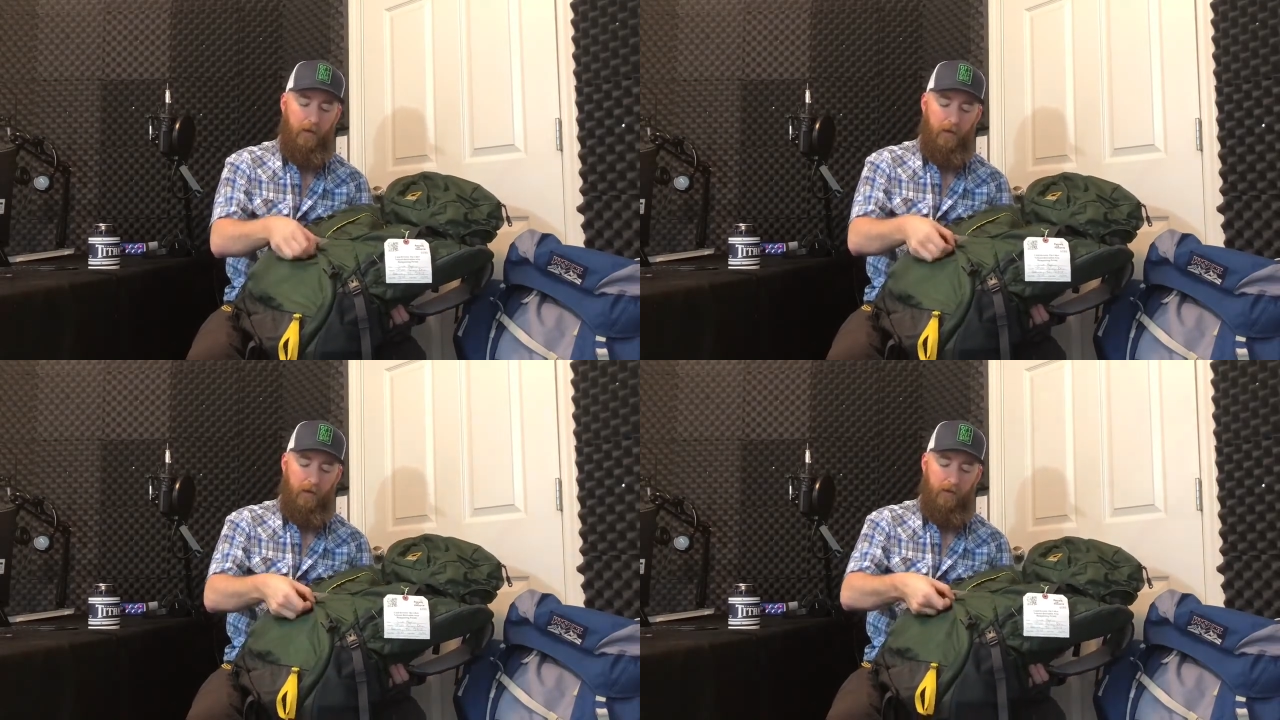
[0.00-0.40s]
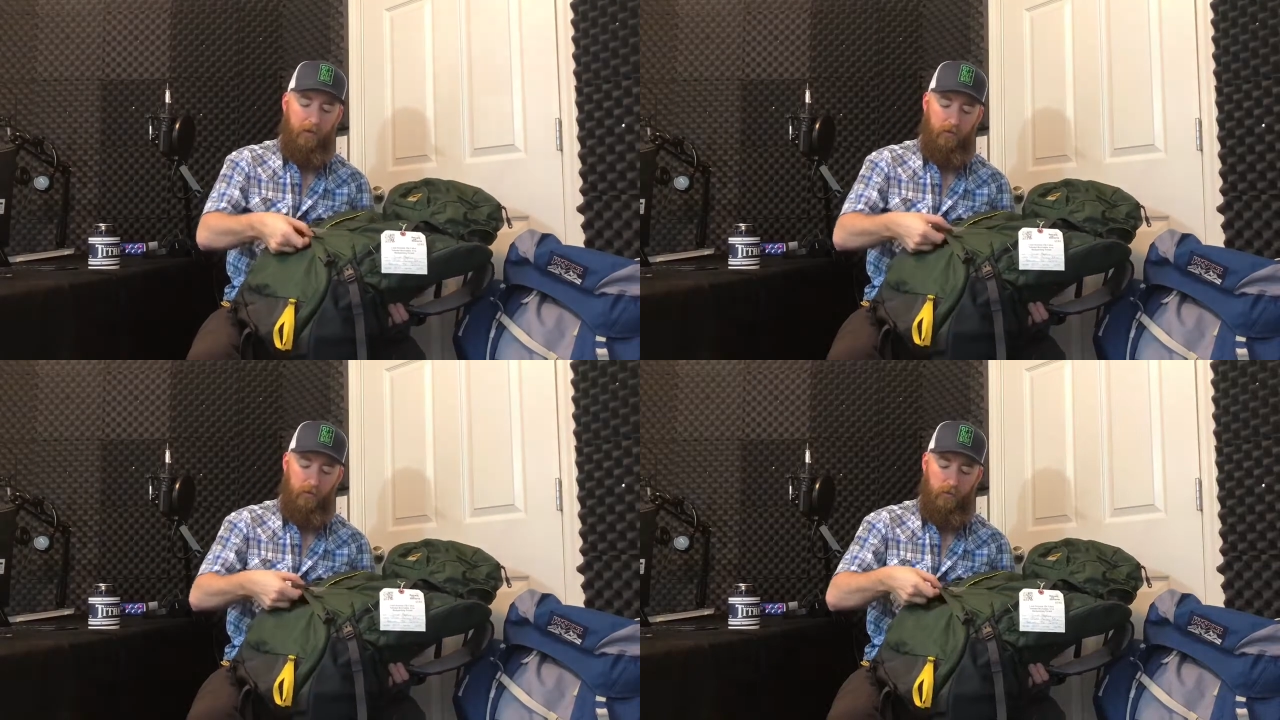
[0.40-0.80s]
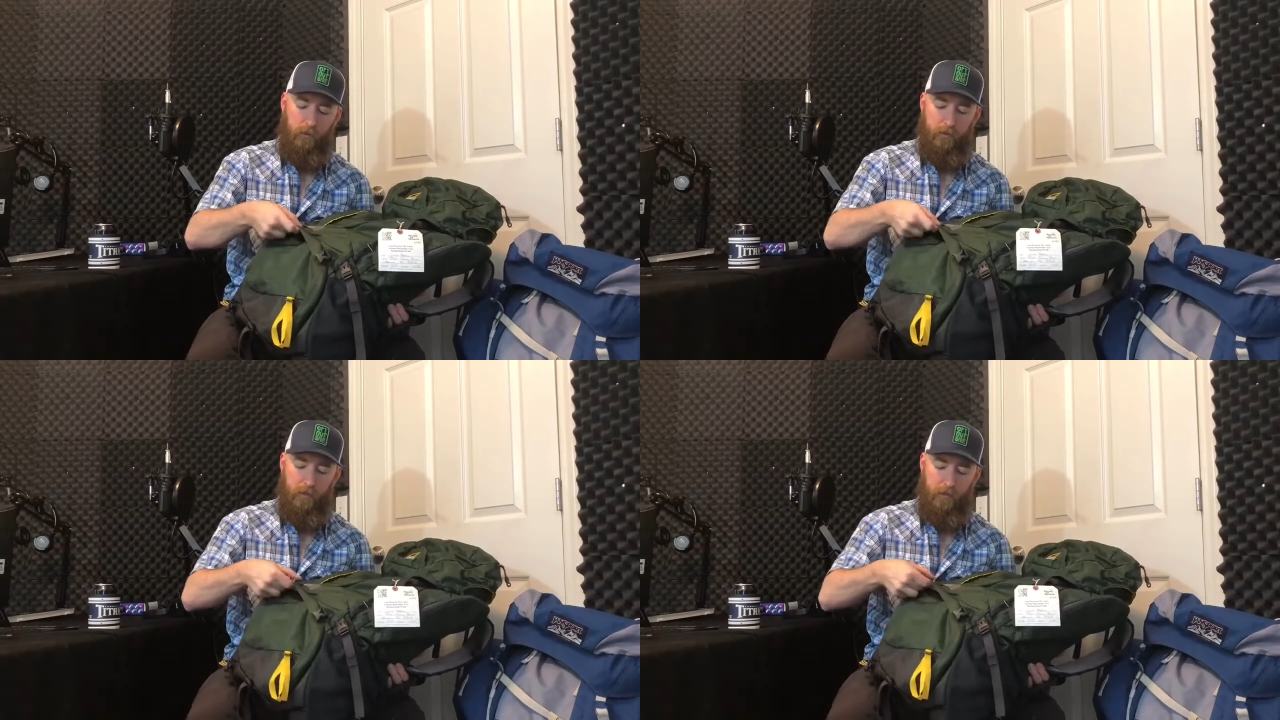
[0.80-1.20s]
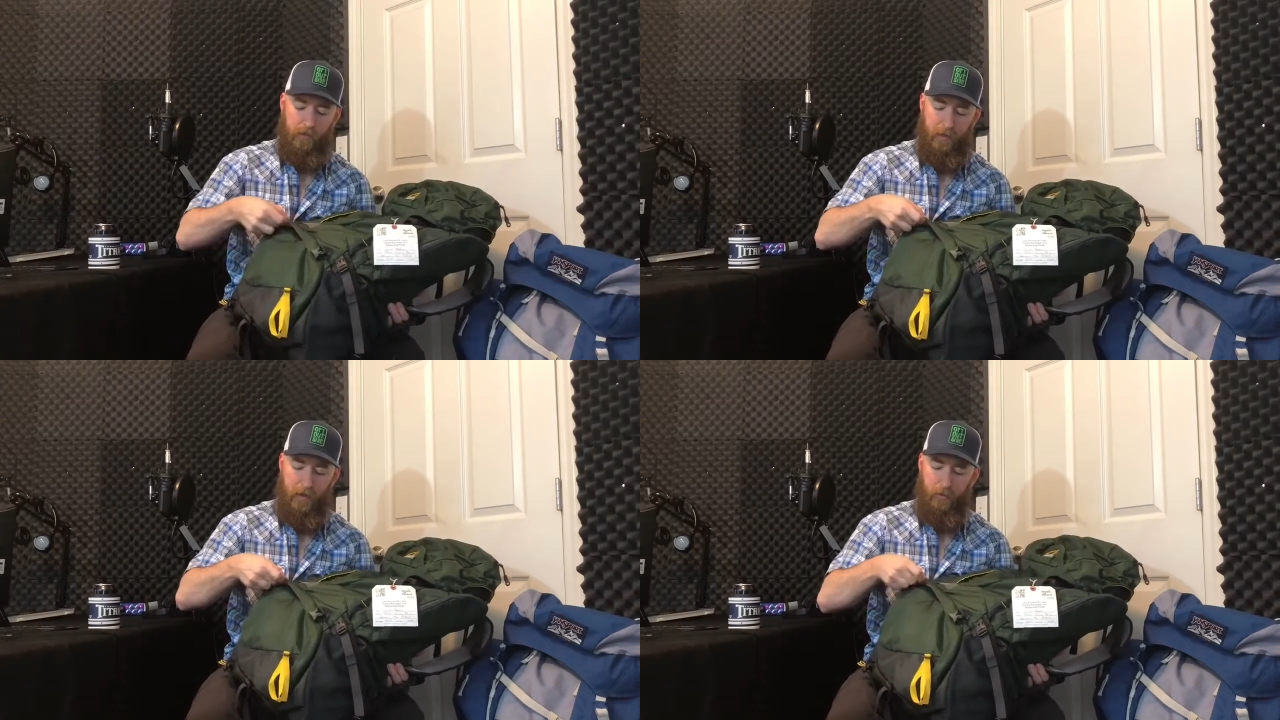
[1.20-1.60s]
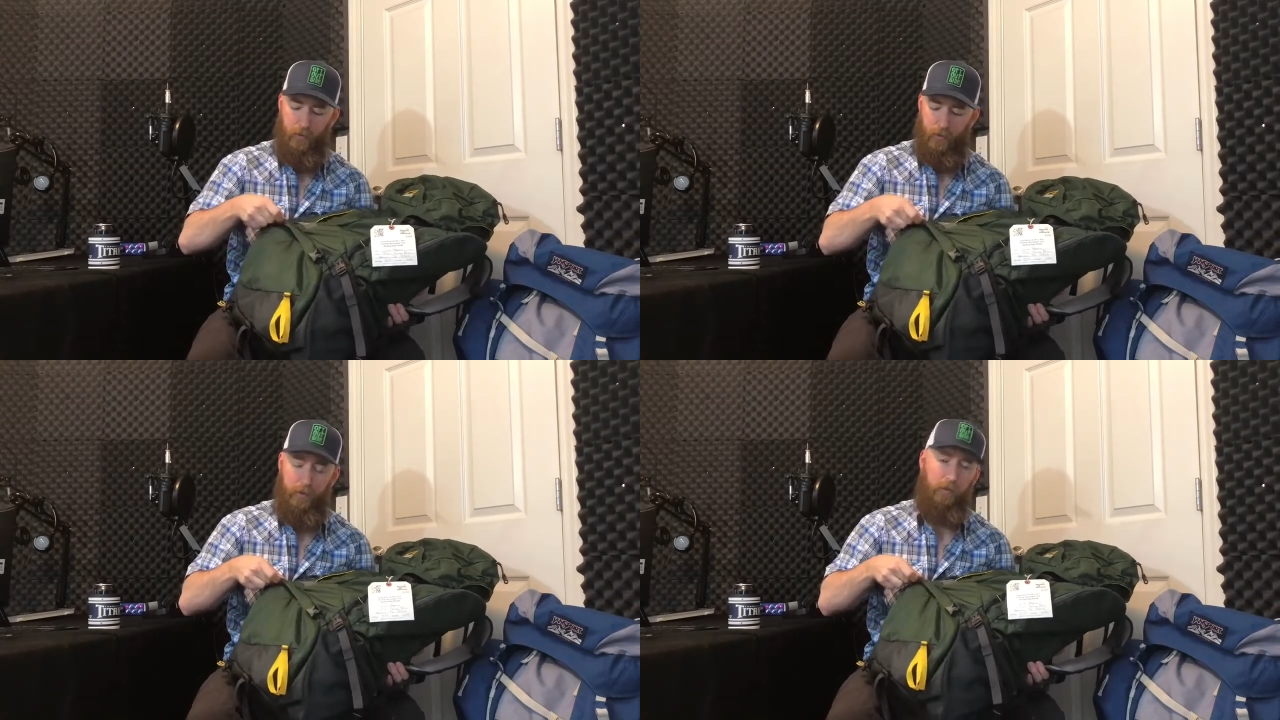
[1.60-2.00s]
I think this one was at the time
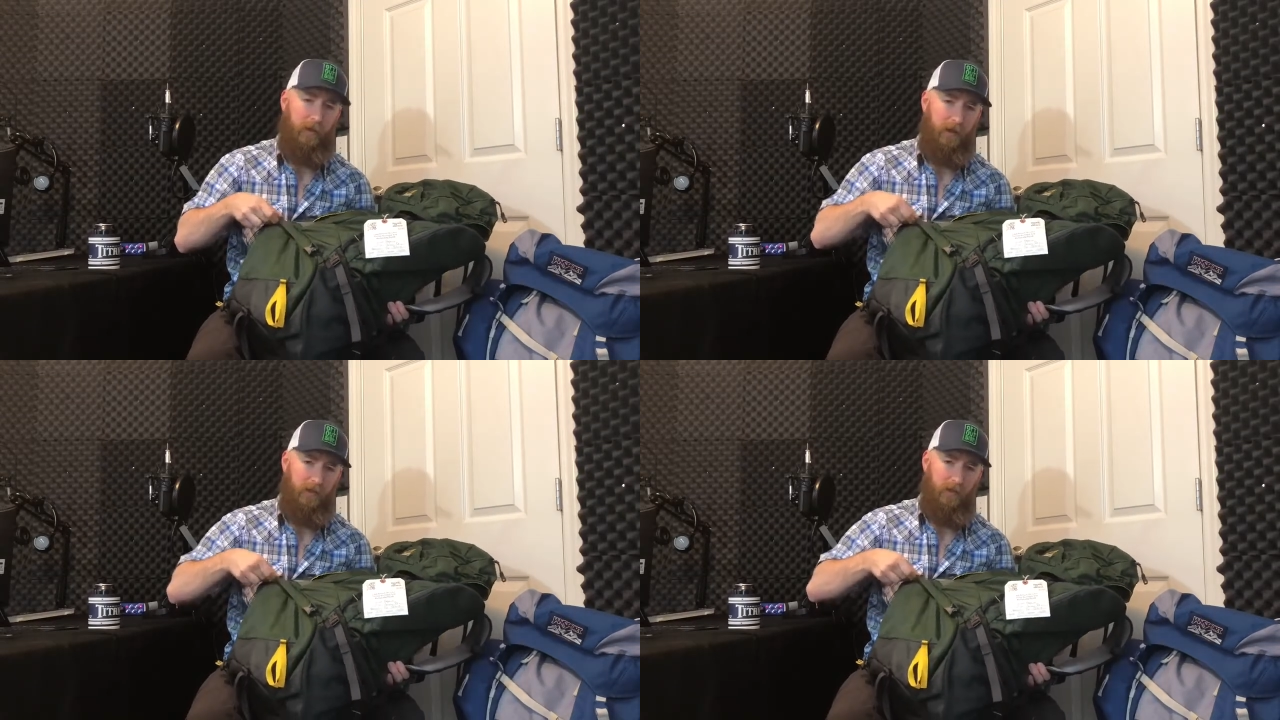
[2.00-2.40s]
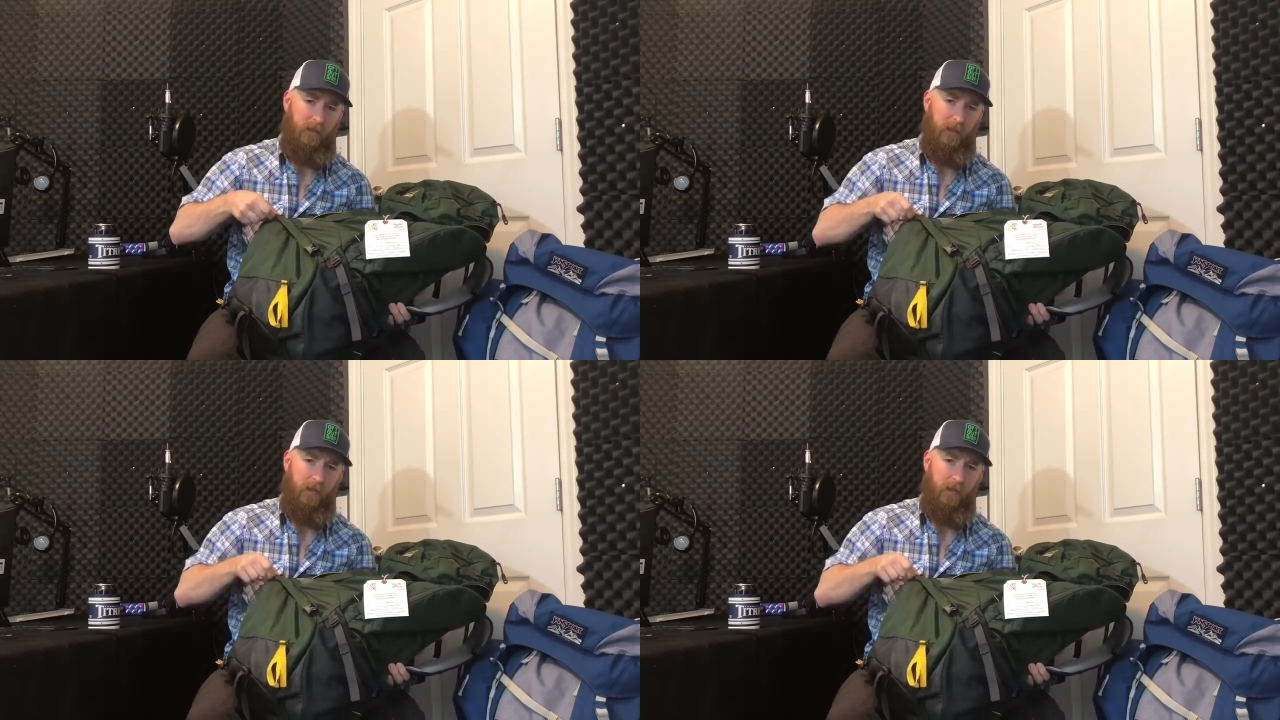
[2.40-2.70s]
$200.